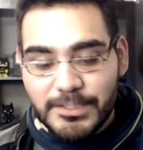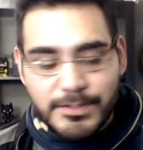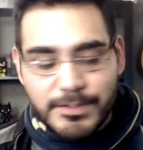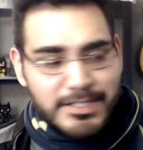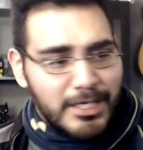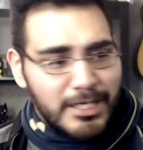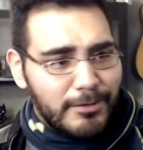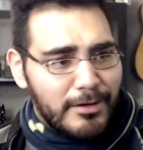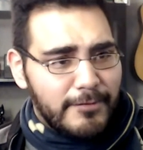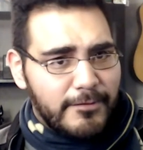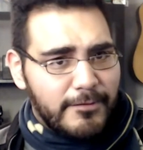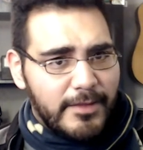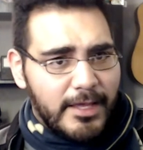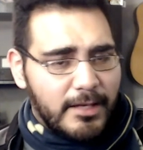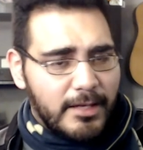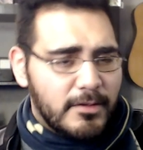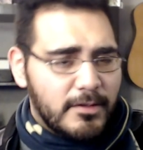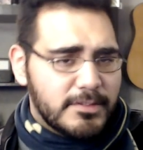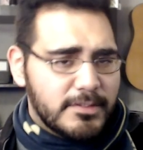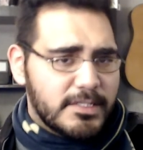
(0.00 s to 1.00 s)
stick around for
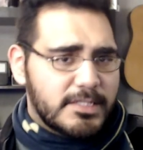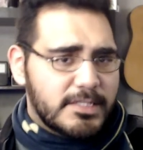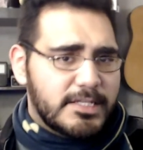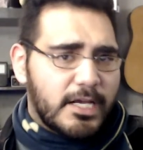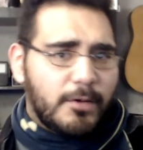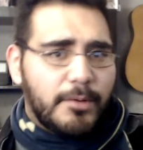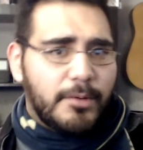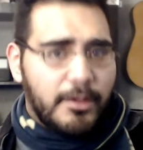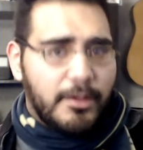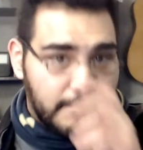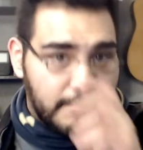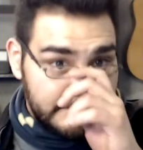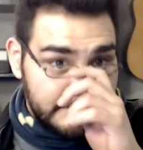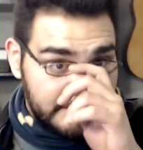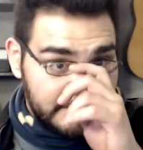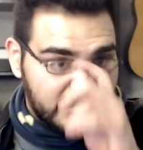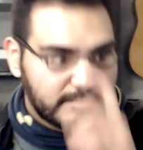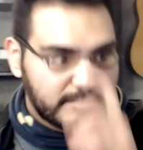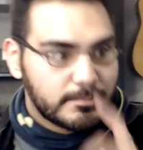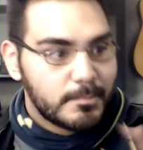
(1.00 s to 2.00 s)
that. And also stick around.
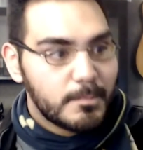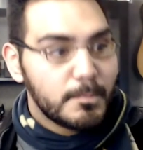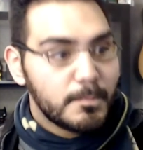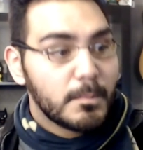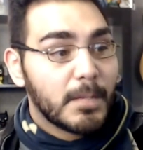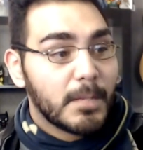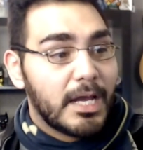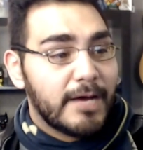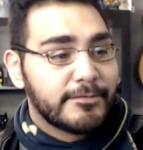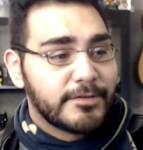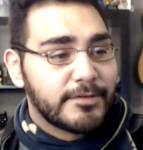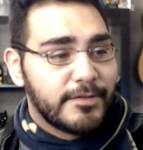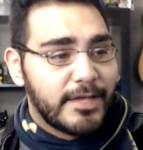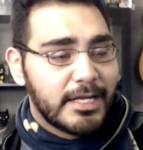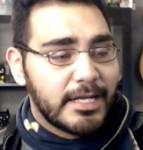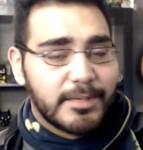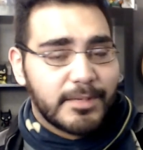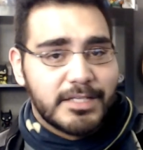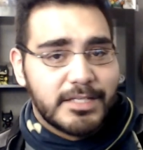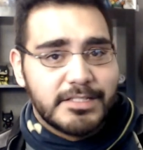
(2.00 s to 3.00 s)
After
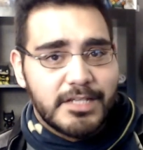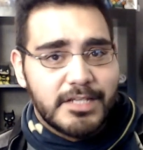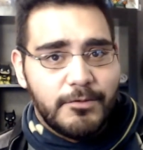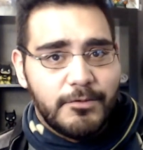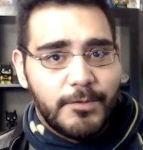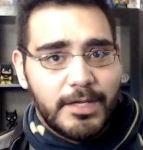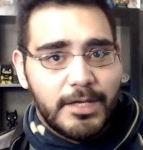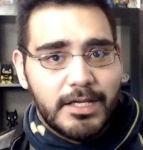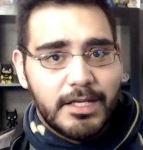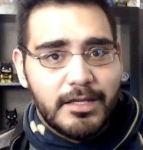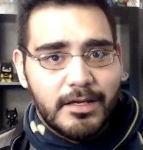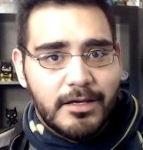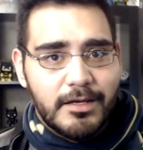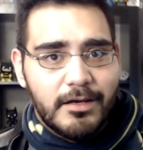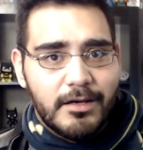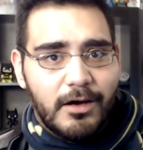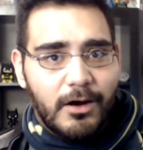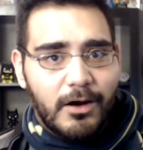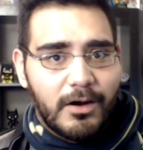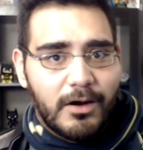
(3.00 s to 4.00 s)
that, I'm continuing
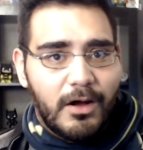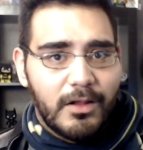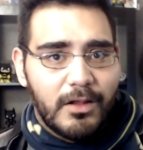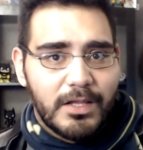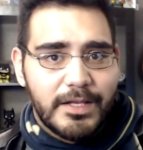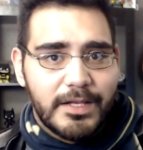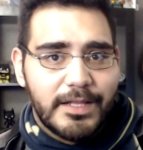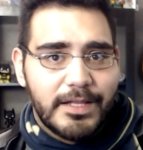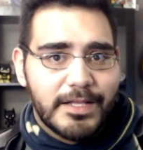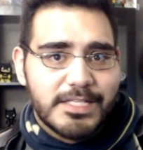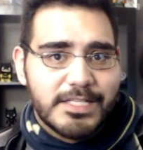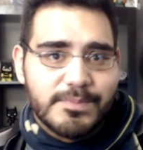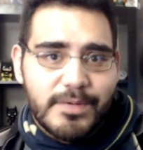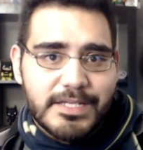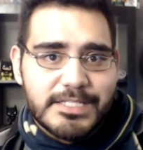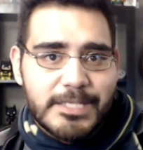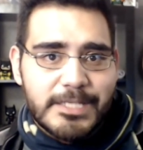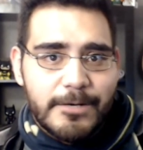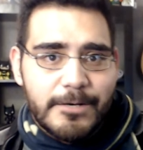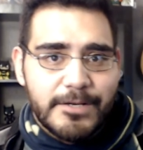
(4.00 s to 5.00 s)
our holiday Let's
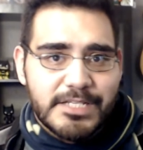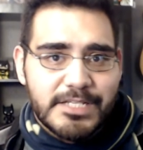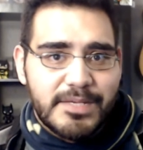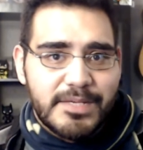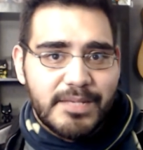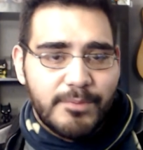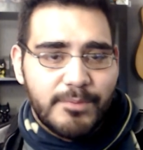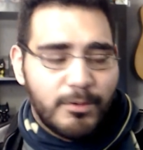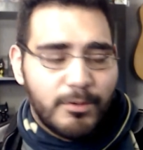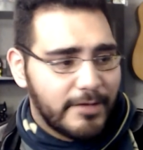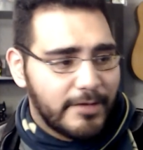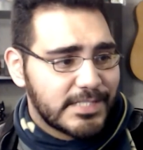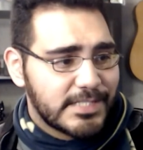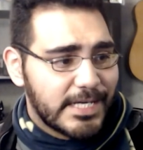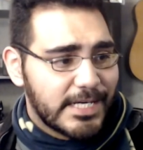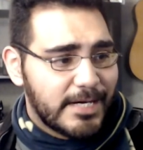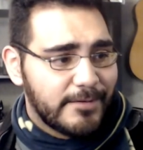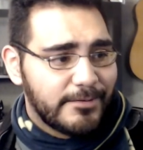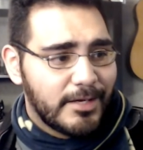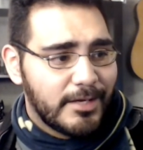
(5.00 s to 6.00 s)
Play series, me and my wife,
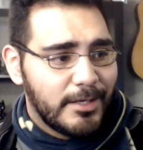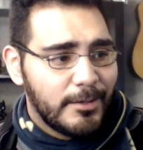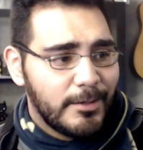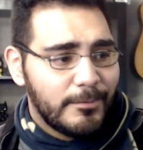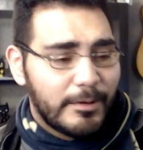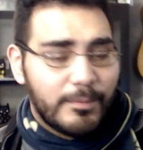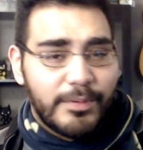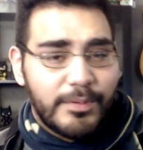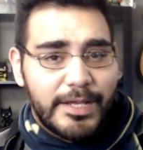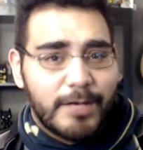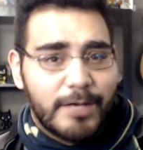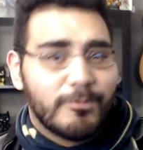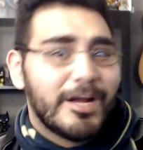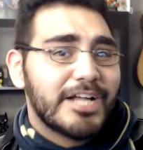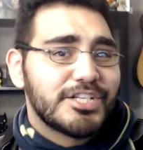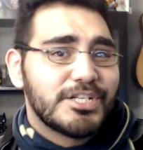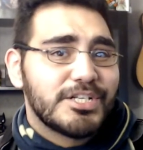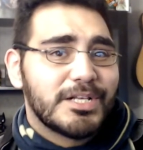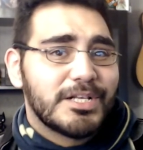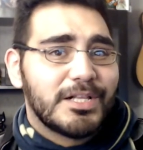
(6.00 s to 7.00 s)
Saf. We were playing
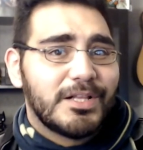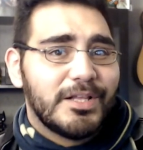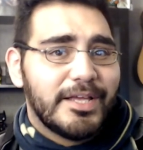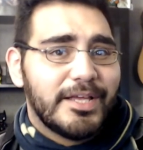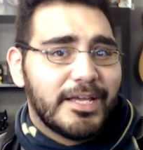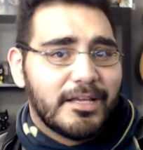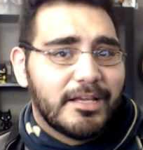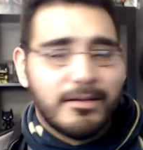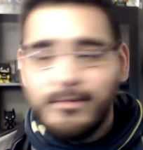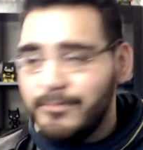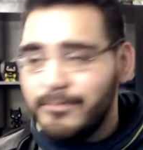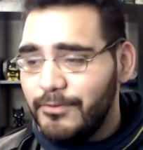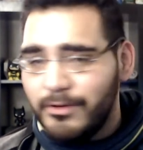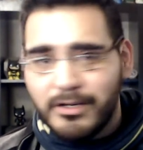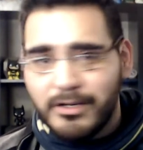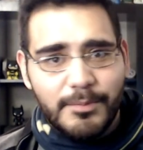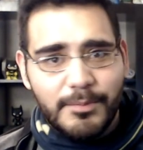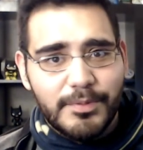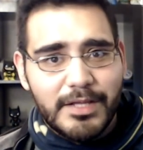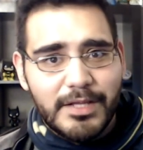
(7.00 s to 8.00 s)
Ratchet and Clank for
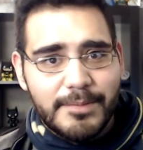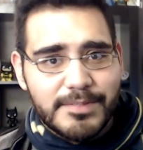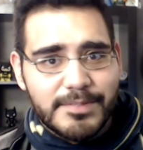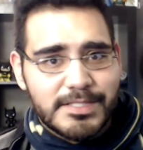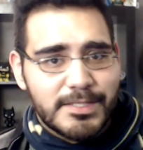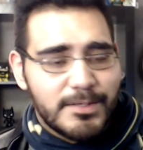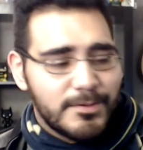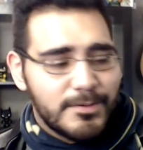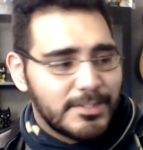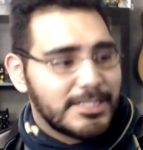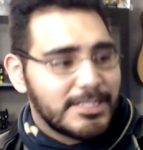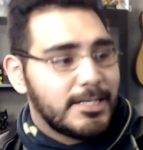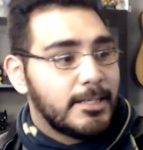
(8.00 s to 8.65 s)
a couple episodes.